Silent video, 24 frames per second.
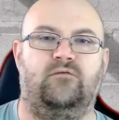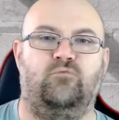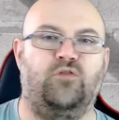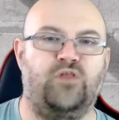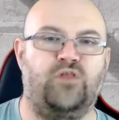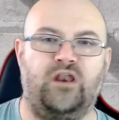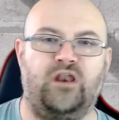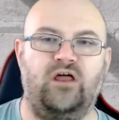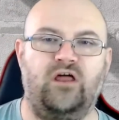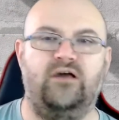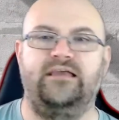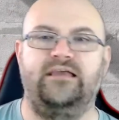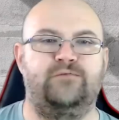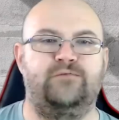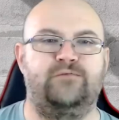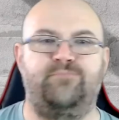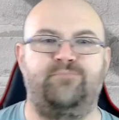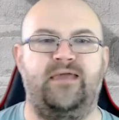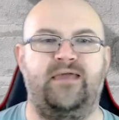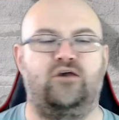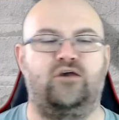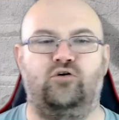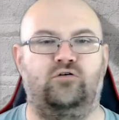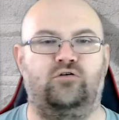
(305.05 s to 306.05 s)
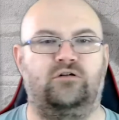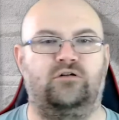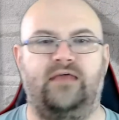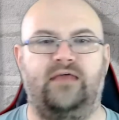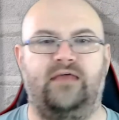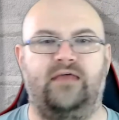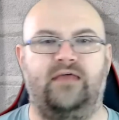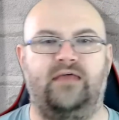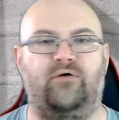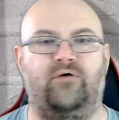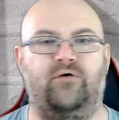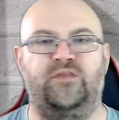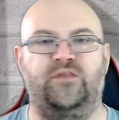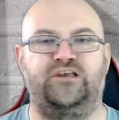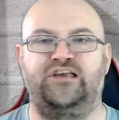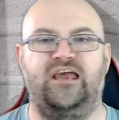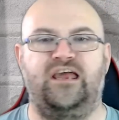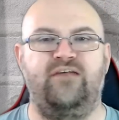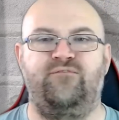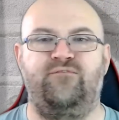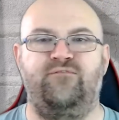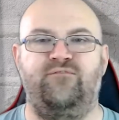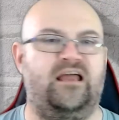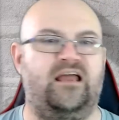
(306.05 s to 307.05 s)
Well, the is being called out, and the
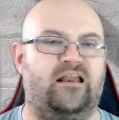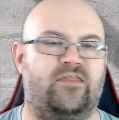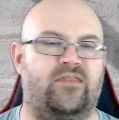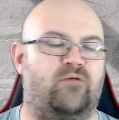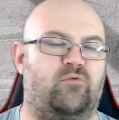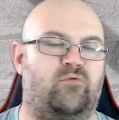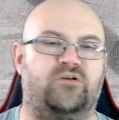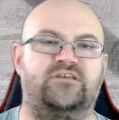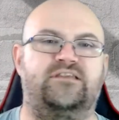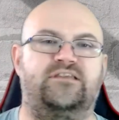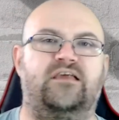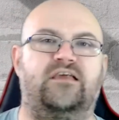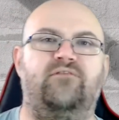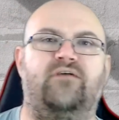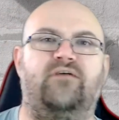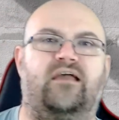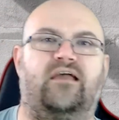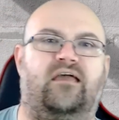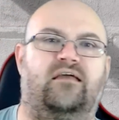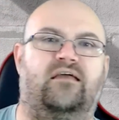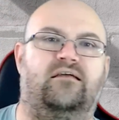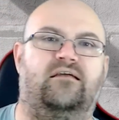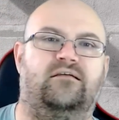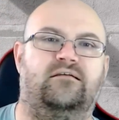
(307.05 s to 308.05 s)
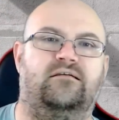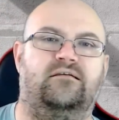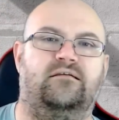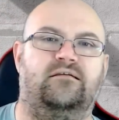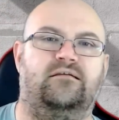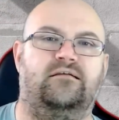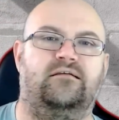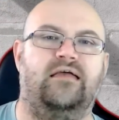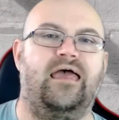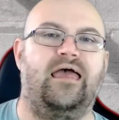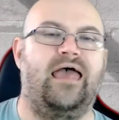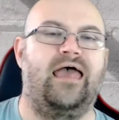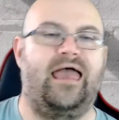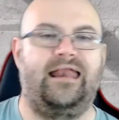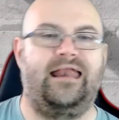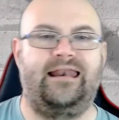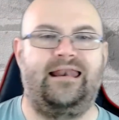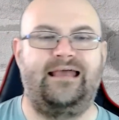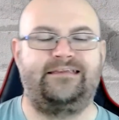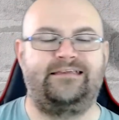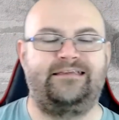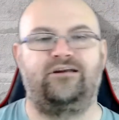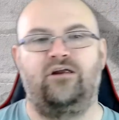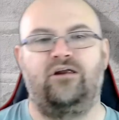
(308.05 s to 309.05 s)
JVL are the ones doing it. A
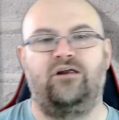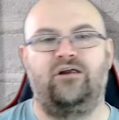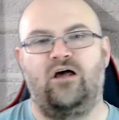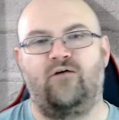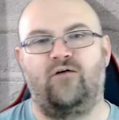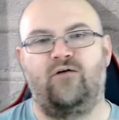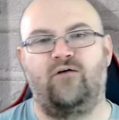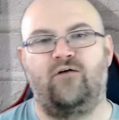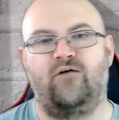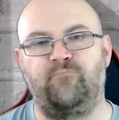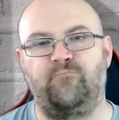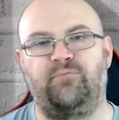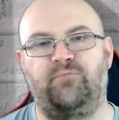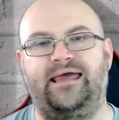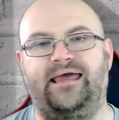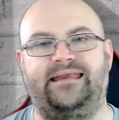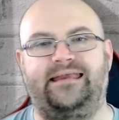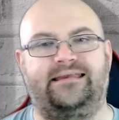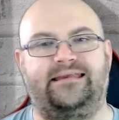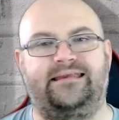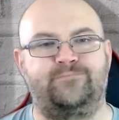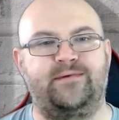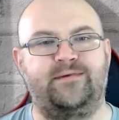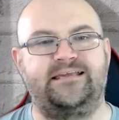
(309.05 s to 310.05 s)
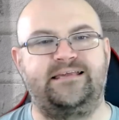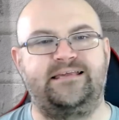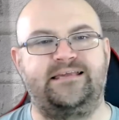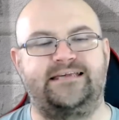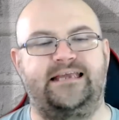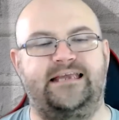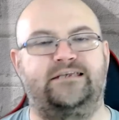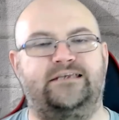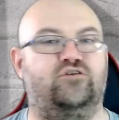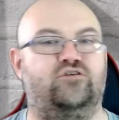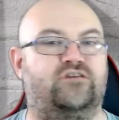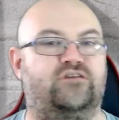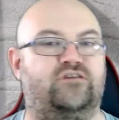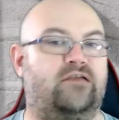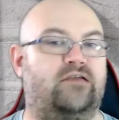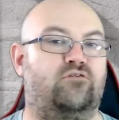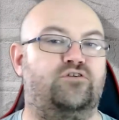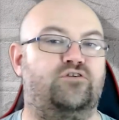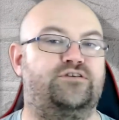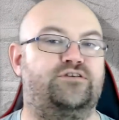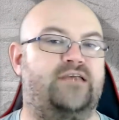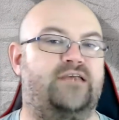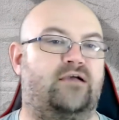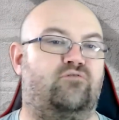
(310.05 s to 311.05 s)
letter of complaint has been sent to
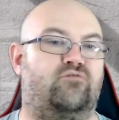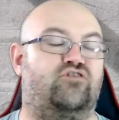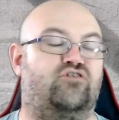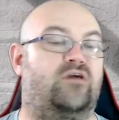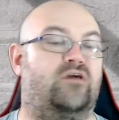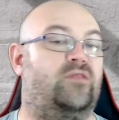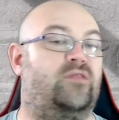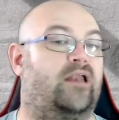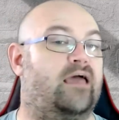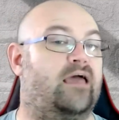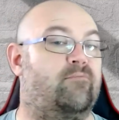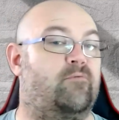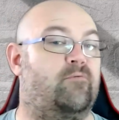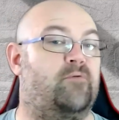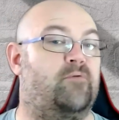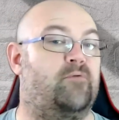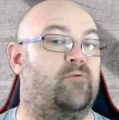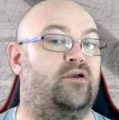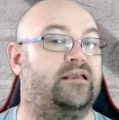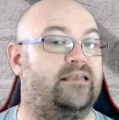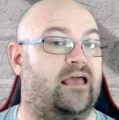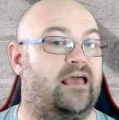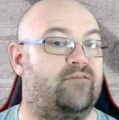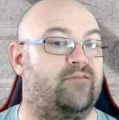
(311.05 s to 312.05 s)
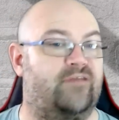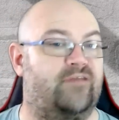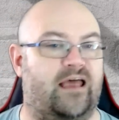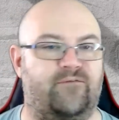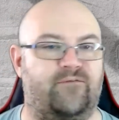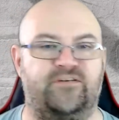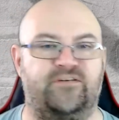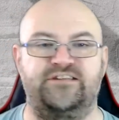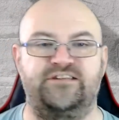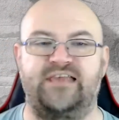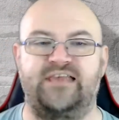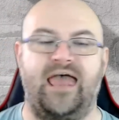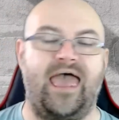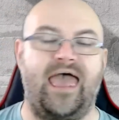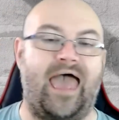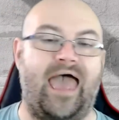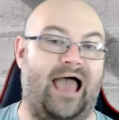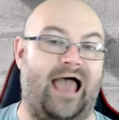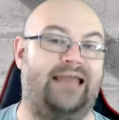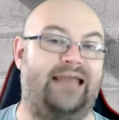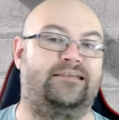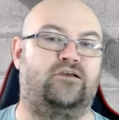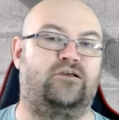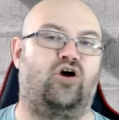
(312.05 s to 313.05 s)
General Secretary of the Labour Party, David Evans,
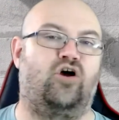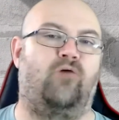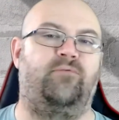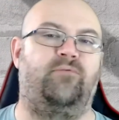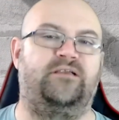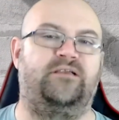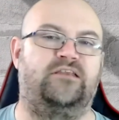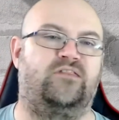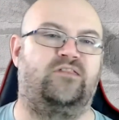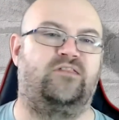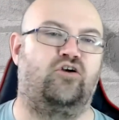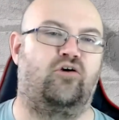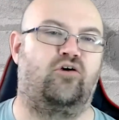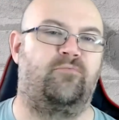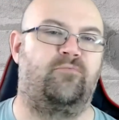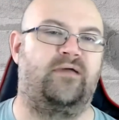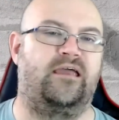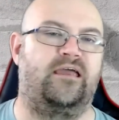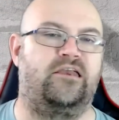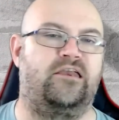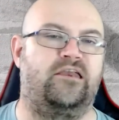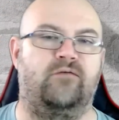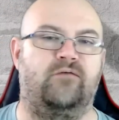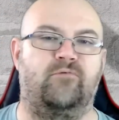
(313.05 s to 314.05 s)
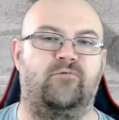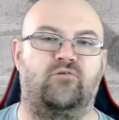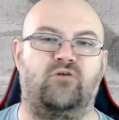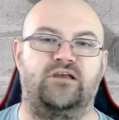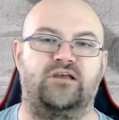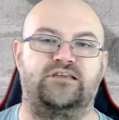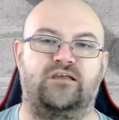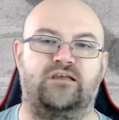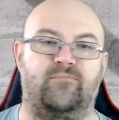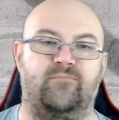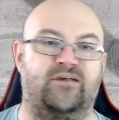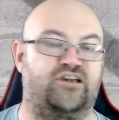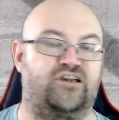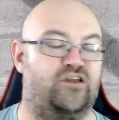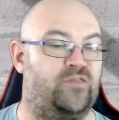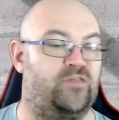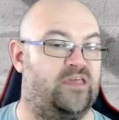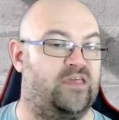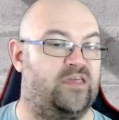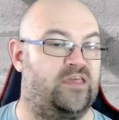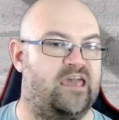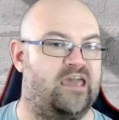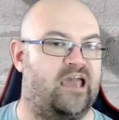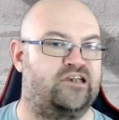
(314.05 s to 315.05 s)
and copied to the European Human Rights Commission,
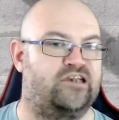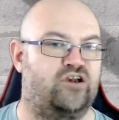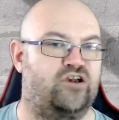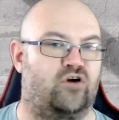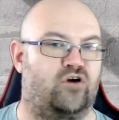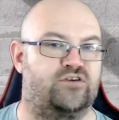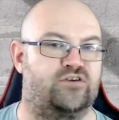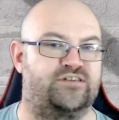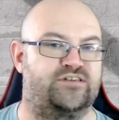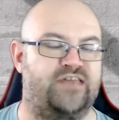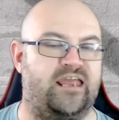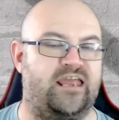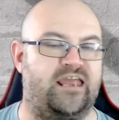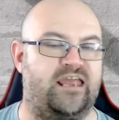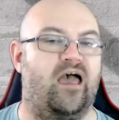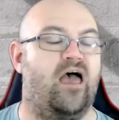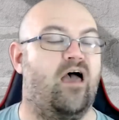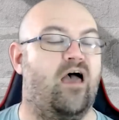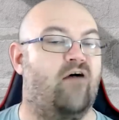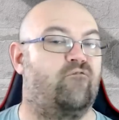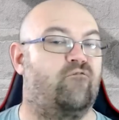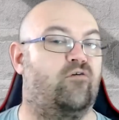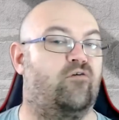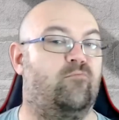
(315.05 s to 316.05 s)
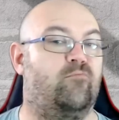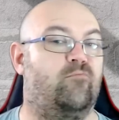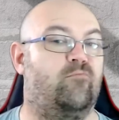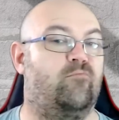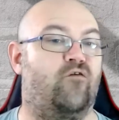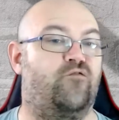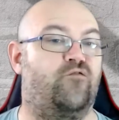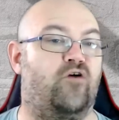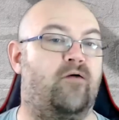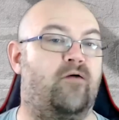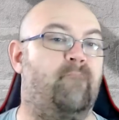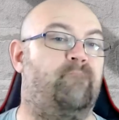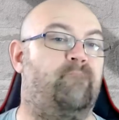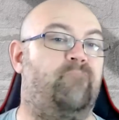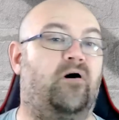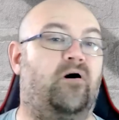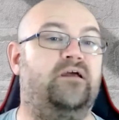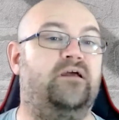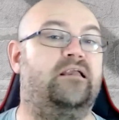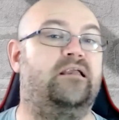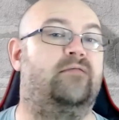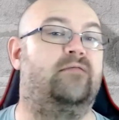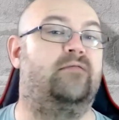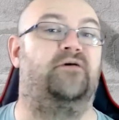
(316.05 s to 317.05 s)
the EHRC, from law firm
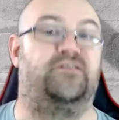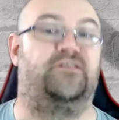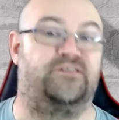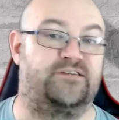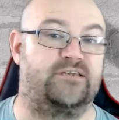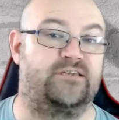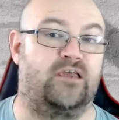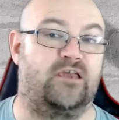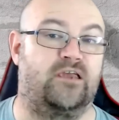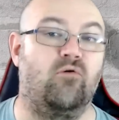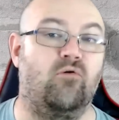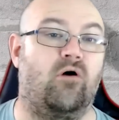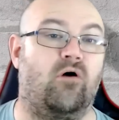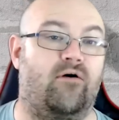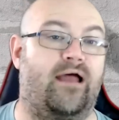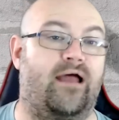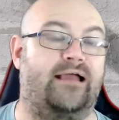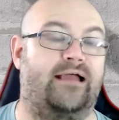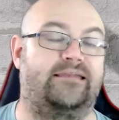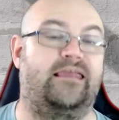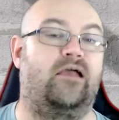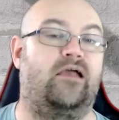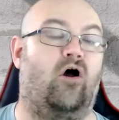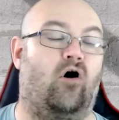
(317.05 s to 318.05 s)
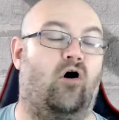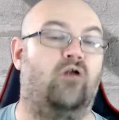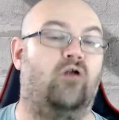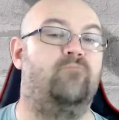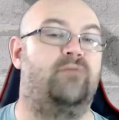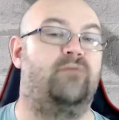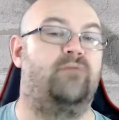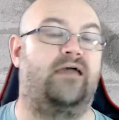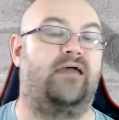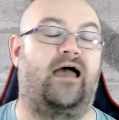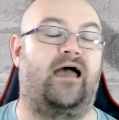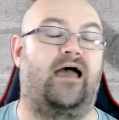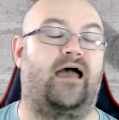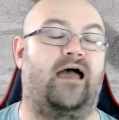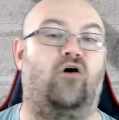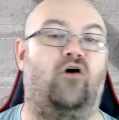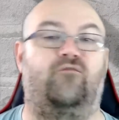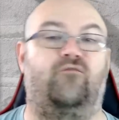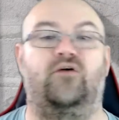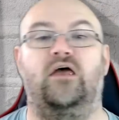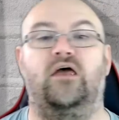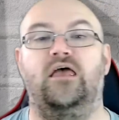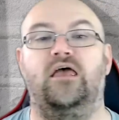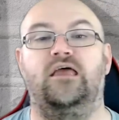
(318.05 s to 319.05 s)
Bindmans, who are acting on behalf
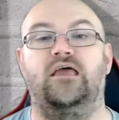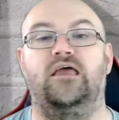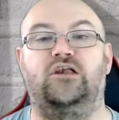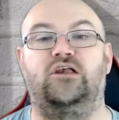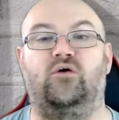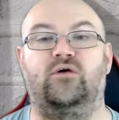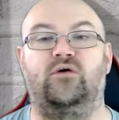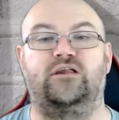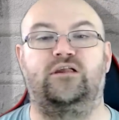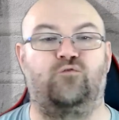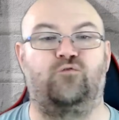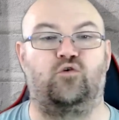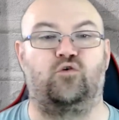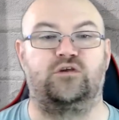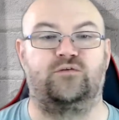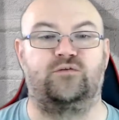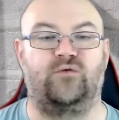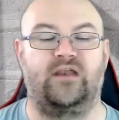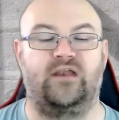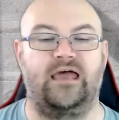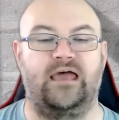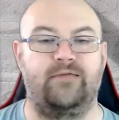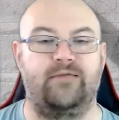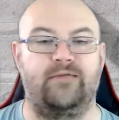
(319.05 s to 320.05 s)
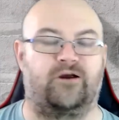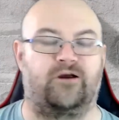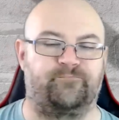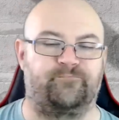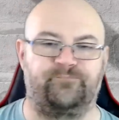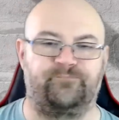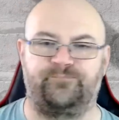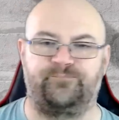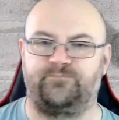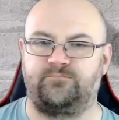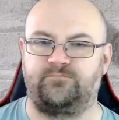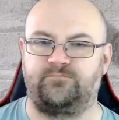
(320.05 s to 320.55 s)
of Jewish Voice for Labour.